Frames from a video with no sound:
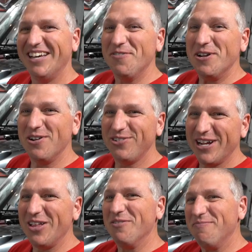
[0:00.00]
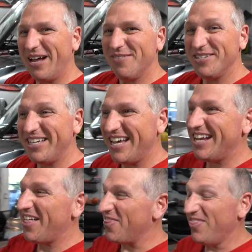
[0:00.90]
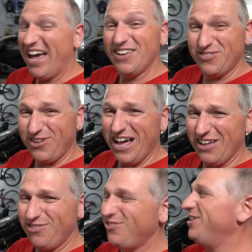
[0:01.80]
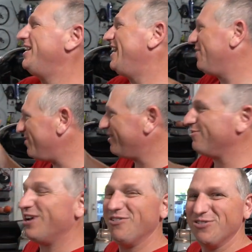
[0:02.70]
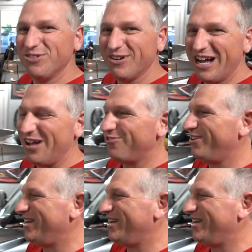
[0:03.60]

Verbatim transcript: If you're new to the channel, my name is Dan, that is Josh, and we are in Josh's garage,